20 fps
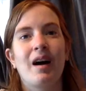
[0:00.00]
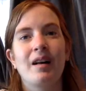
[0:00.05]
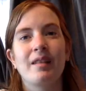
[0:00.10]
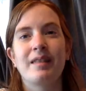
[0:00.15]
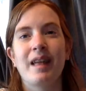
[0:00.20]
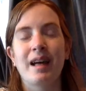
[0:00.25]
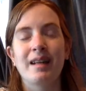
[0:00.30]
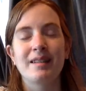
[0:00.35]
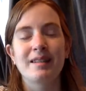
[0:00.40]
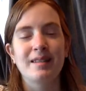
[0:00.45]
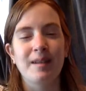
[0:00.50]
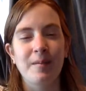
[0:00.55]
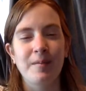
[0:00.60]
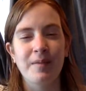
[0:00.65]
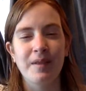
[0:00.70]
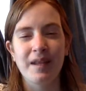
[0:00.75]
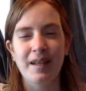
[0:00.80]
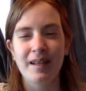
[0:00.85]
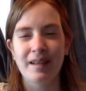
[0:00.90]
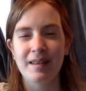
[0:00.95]
that's
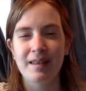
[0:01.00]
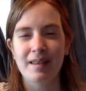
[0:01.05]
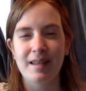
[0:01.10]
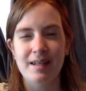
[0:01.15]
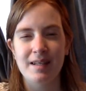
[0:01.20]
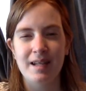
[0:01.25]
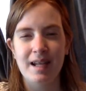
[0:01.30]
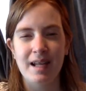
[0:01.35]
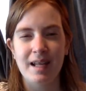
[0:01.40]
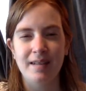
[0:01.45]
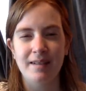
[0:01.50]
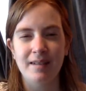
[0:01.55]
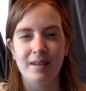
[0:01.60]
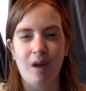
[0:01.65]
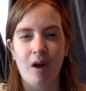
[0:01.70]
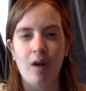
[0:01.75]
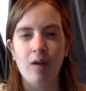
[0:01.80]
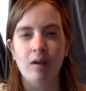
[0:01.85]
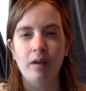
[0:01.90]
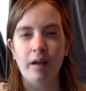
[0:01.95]
something that takes
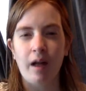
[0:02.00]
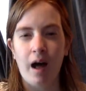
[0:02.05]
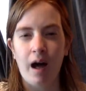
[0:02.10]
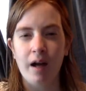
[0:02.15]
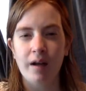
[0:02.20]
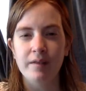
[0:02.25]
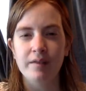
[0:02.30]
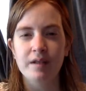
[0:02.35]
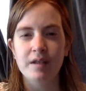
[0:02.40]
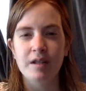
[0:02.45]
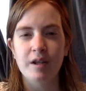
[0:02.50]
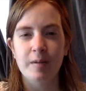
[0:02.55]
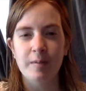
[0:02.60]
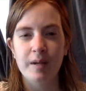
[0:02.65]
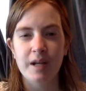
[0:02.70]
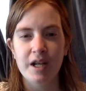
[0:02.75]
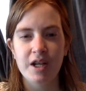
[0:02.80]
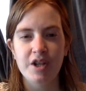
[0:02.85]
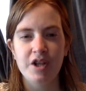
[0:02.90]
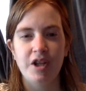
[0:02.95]
a lot of
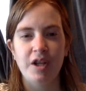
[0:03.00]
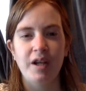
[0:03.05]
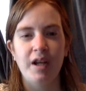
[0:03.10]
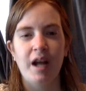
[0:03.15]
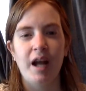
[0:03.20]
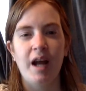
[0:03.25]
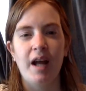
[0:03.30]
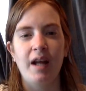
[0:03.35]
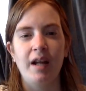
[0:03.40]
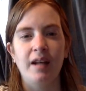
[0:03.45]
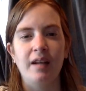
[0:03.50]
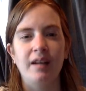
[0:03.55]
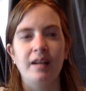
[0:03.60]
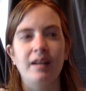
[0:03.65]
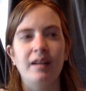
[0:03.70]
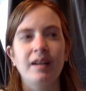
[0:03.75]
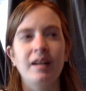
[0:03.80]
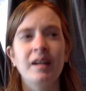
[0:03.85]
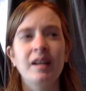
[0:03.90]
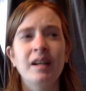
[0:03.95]
determination
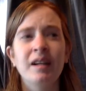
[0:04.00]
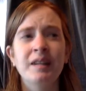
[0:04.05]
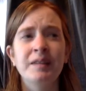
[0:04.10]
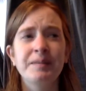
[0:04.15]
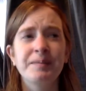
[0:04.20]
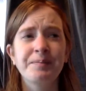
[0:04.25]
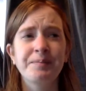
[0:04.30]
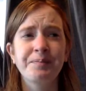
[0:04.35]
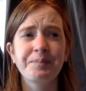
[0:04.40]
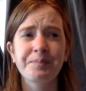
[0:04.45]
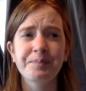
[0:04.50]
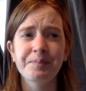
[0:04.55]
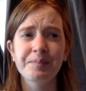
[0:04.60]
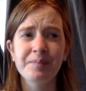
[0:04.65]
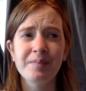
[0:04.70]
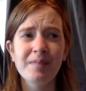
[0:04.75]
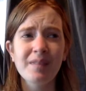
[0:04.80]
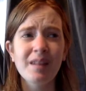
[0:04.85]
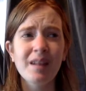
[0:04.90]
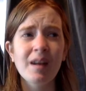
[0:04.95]
and
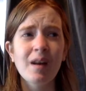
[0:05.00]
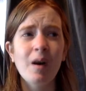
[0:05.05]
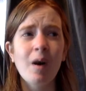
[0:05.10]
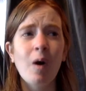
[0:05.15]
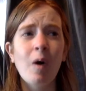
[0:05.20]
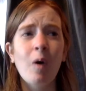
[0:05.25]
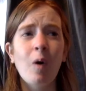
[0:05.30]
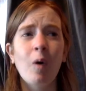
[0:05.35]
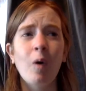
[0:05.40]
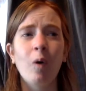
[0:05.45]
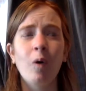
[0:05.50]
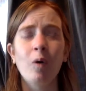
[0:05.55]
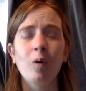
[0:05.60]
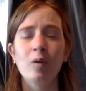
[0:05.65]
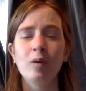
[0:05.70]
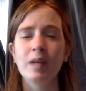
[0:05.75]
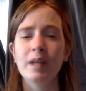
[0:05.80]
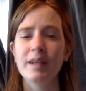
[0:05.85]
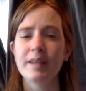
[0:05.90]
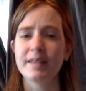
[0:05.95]
a
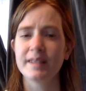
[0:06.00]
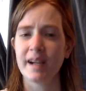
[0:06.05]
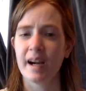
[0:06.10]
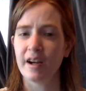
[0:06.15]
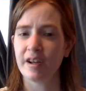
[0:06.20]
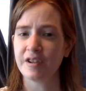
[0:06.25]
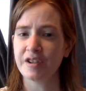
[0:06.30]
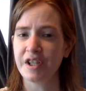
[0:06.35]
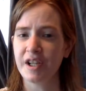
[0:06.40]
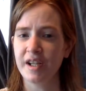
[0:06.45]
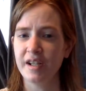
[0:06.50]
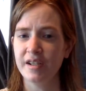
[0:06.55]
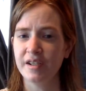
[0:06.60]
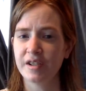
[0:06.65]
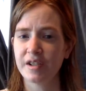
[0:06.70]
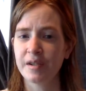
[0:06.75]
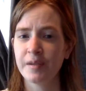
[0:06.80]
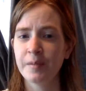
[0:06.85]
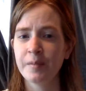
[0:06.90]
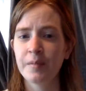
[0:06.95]
whole lifestyle
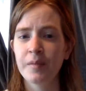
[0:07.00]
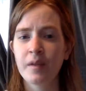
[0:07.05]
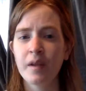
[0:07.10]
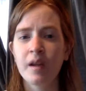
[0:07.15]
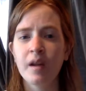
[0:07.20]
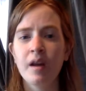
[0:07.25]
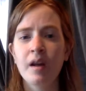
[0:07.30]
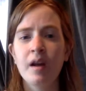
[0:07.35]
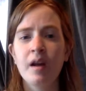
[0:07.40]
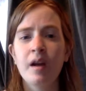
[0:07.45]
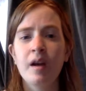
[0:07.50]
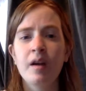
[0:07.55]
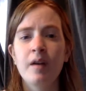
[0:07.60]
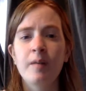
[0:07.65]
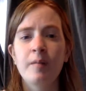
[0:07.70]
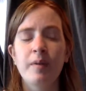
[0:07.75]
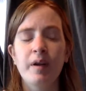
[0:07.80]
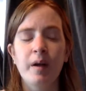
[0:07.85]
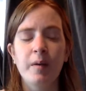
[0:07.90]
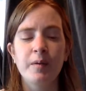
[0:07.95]
change.
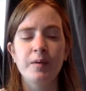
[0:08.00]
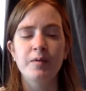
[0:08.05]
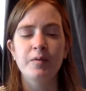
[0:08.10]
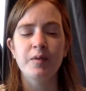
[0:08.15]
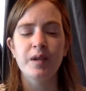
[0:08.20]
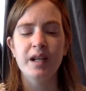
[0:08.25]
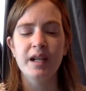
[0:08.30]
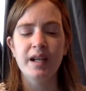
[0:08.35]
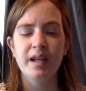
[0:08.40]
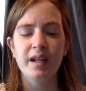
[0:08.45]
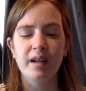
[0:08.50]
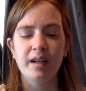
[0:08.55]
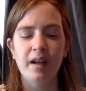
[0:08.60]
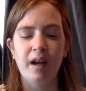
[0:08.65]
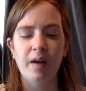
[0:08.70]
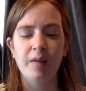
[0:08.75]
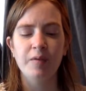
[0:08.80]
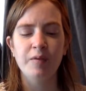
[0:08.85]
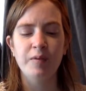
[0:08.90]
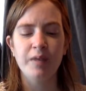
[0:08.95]
But I was reading
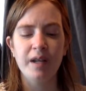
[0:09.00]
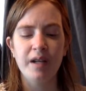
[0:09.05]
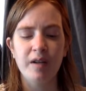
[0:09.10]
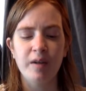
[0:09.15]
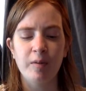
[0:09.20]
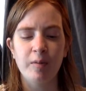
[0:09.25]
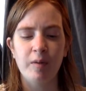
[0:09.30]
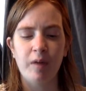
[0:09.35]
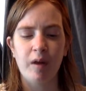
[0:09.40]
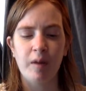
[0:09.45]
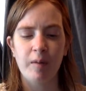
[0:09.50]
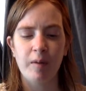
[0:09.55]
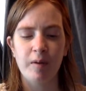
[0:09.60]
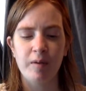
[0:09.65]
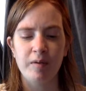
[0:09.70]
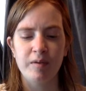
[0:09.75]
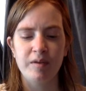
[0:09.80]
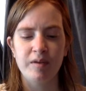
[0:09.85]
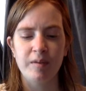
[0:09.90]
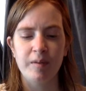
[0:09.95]
her blog
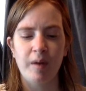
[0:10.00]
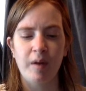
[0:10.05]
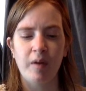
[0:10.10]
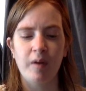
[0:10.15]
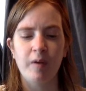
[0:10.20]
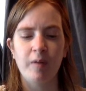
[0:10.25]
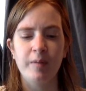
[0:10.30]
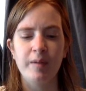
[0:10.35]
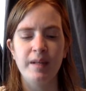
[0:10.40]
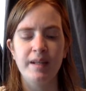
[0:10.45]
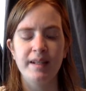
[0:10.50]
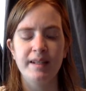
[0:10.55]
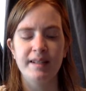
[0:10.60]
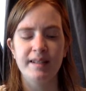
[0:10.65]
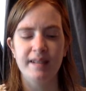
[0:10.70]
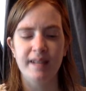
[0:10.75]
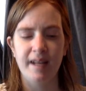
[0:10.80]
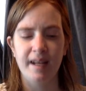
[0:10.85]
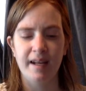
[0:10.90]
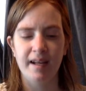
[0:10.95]
posts about her being
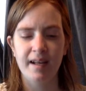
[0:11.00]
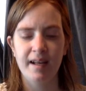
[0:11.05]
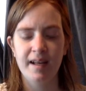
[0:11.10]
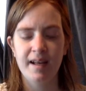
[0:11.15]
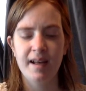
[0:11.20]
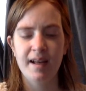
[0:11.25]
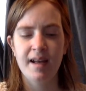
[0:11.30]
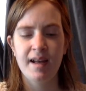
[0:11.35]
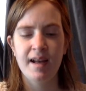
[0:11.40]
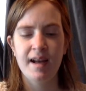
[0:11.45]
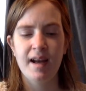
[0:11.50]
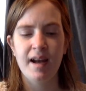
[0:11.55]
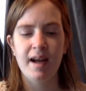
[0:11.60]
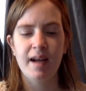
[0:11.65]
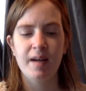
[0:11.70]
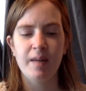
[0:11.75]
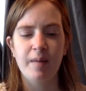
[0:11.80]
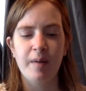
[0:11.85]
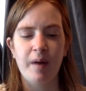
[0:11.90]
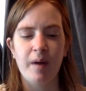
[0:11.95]
sick
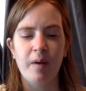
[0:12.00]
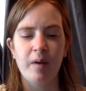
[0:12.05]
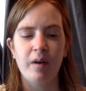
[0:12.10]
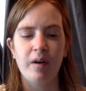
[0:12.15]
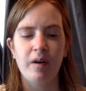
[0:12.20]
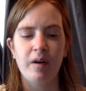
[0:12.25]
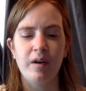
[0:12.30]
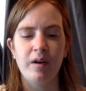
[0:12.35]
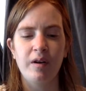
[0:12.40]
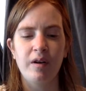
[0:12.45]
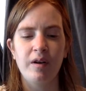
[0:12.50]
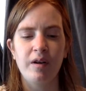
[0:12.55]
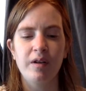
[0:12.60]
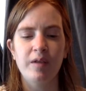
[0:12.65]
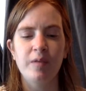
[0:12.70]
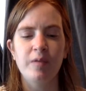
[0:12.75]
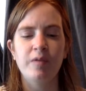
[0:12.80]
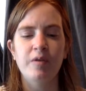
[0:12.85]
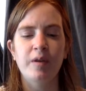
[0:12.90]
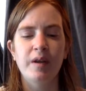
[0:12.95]
and about her, you
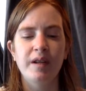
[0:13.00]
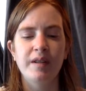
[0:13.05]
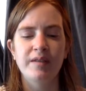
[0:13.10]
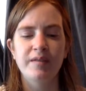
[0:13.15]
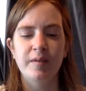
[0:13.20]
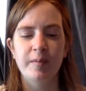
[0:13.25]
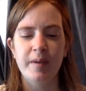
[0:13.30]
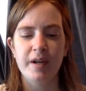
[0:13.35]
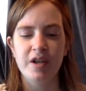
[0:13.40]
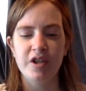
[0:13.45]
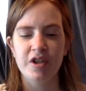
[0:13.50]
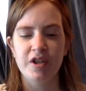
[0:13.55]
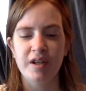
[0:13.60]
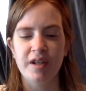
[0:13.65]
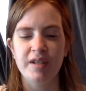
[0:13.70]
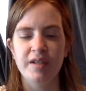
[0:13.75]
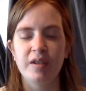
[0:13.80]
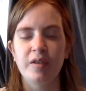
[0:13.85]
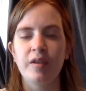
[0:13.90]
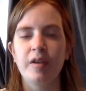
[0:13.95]
know, transformation
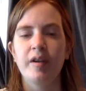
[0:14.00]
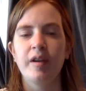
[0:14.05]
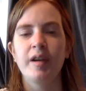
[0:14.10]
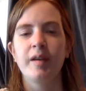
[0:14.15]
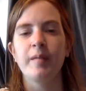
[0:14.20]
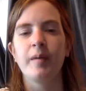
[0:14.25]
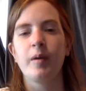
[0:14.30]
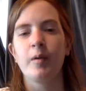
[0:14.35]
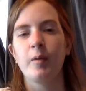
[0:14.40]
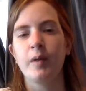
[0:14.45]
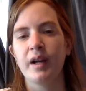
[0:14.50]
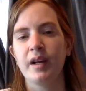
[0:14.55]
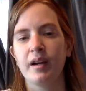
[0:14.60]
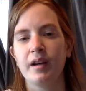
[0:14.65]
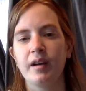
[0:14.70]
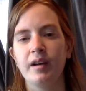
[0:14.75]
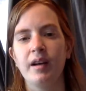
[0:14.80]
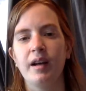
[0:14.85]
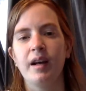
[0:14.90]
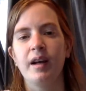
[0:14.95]
into learning about
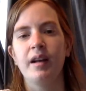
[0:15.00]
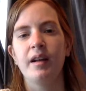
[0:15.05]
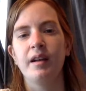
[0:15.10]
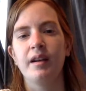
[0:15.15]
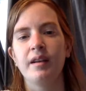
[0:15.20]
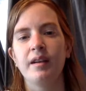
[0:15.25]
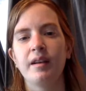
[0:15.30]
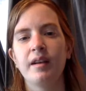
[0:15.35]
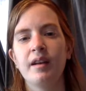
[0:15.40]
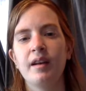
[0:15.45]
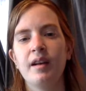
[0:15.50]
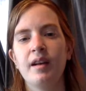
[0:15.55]
Wicca, and